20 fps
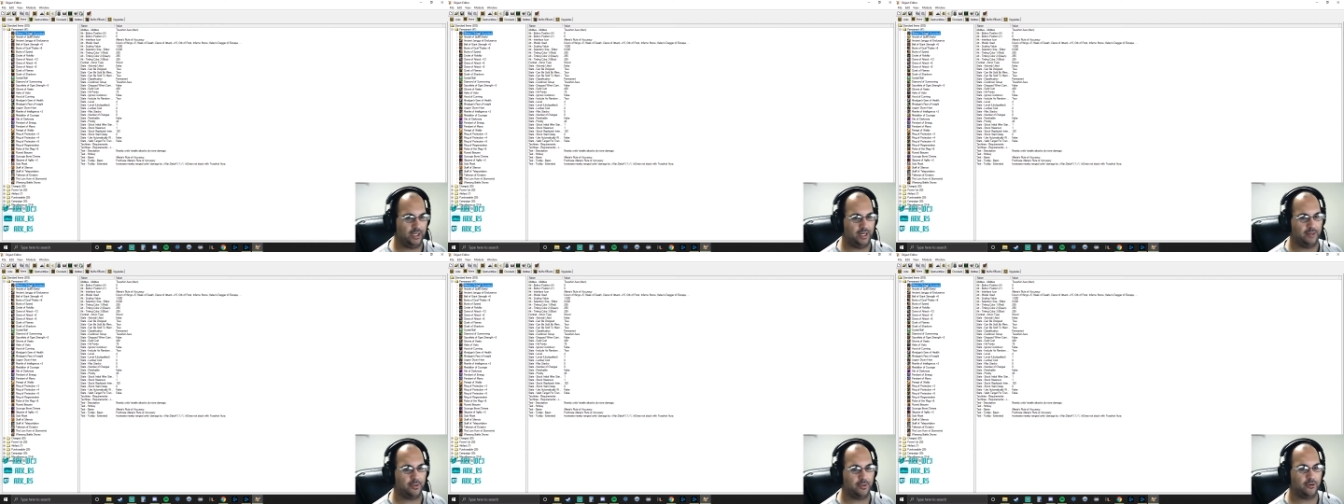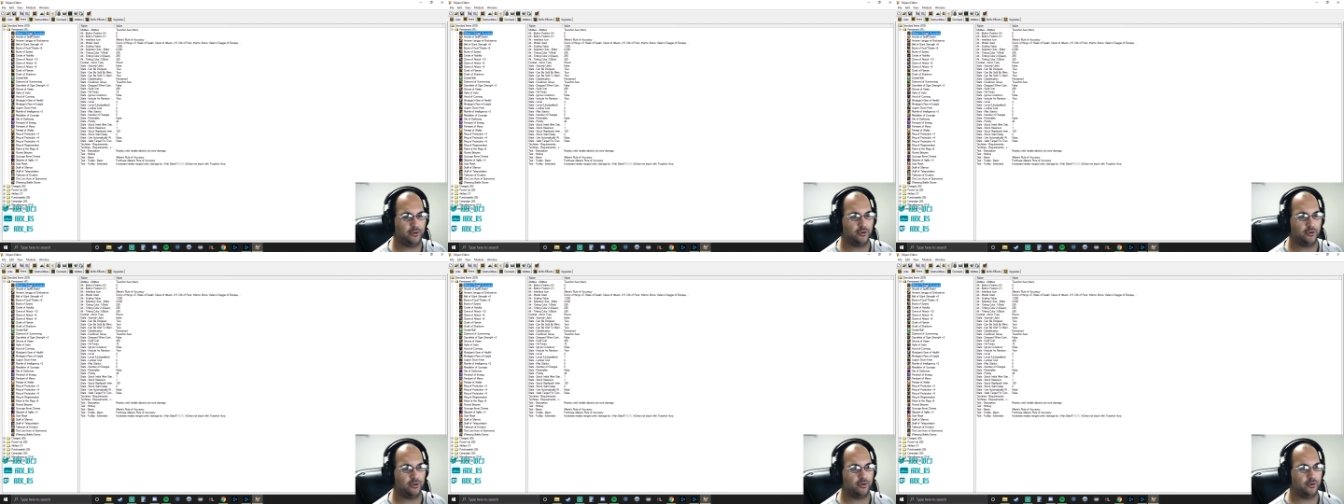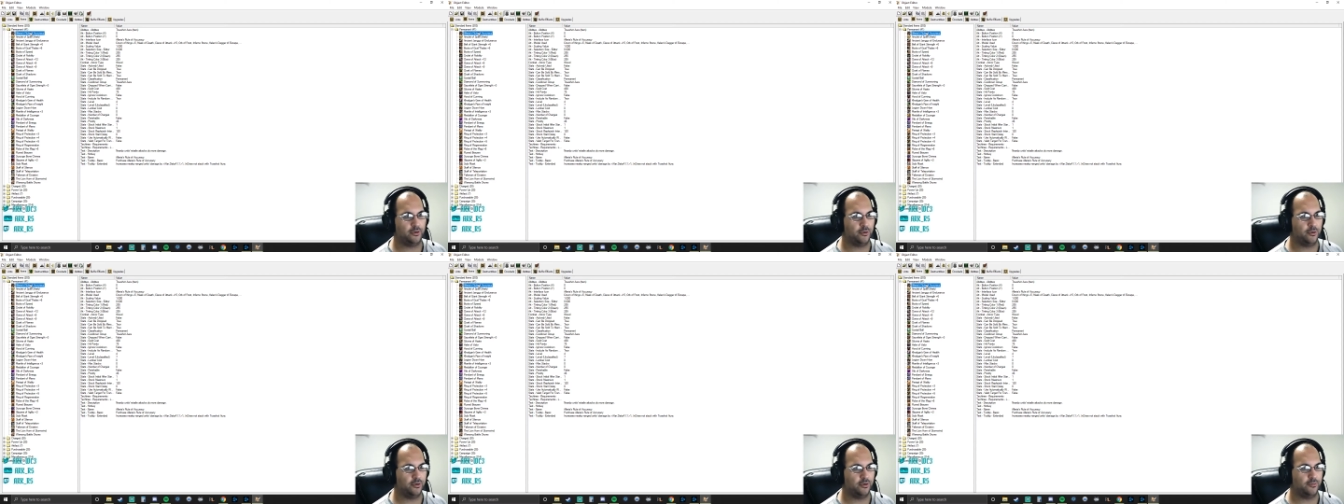of my corner,
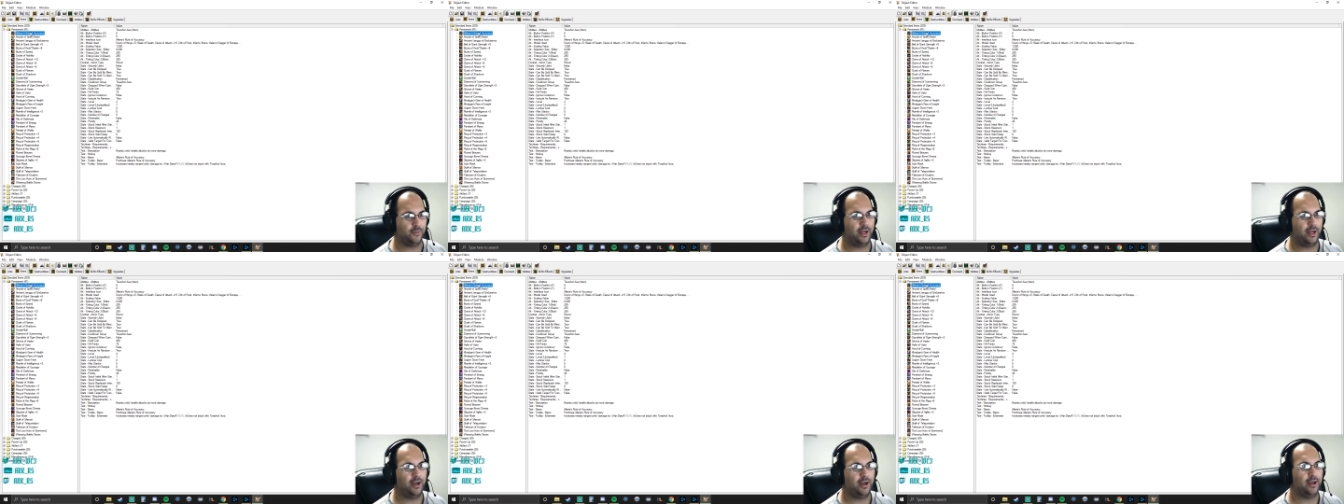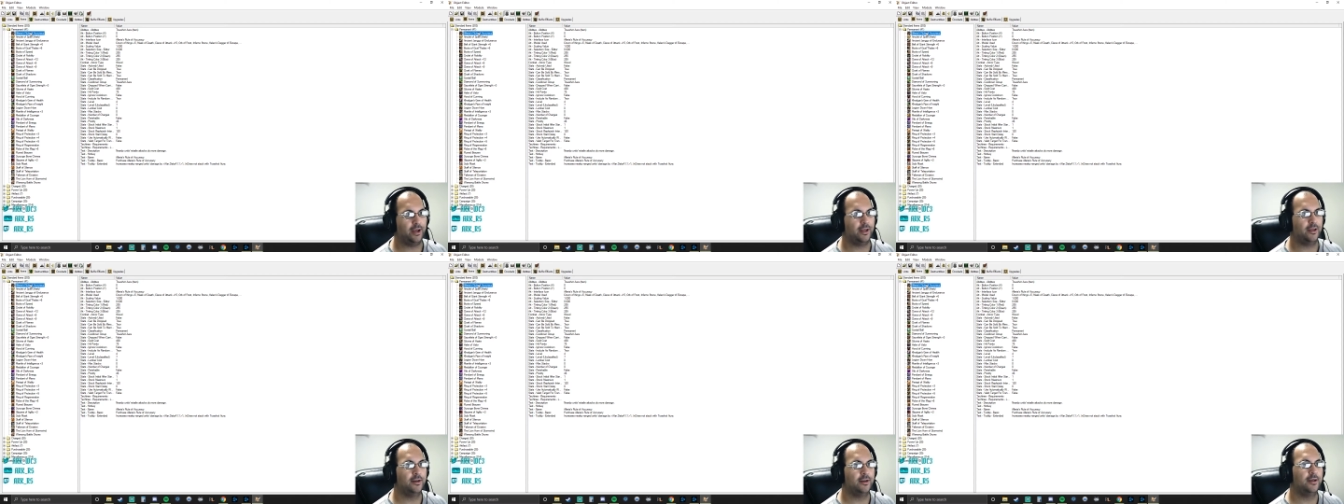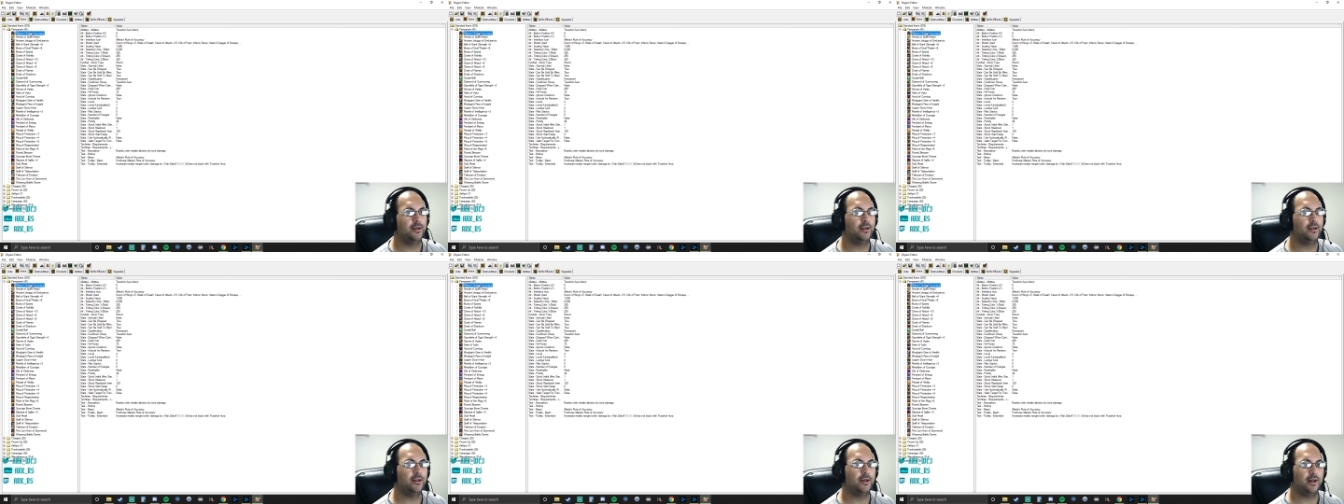corner of my eye.
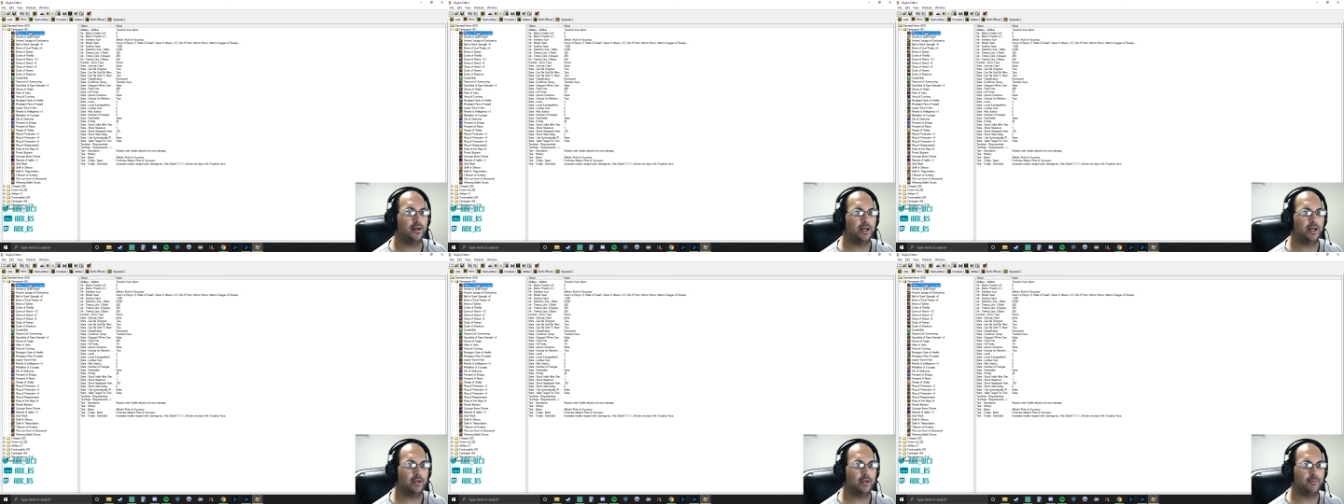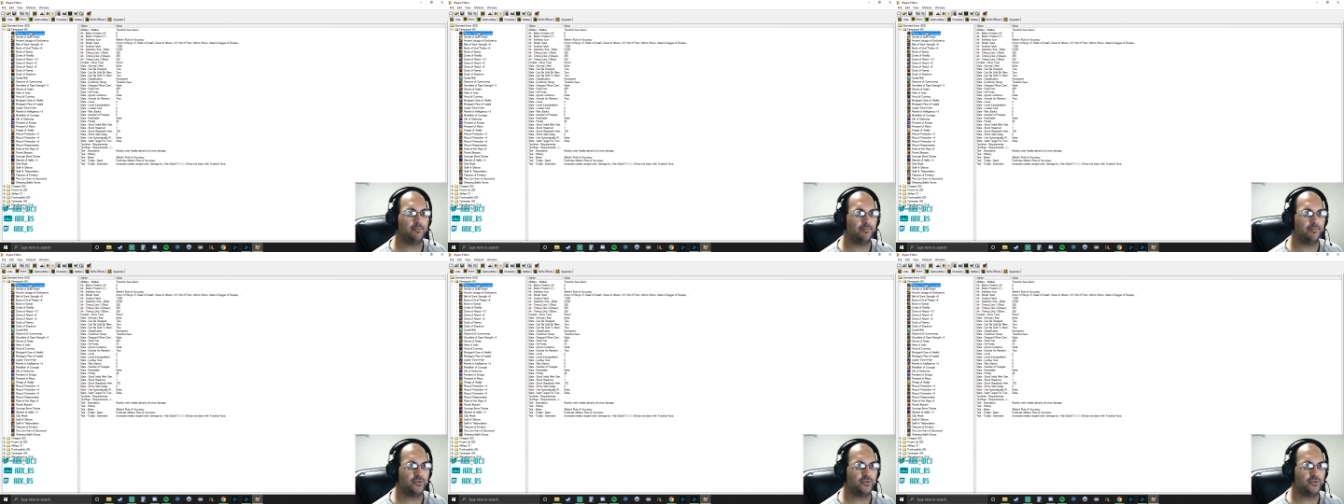Um,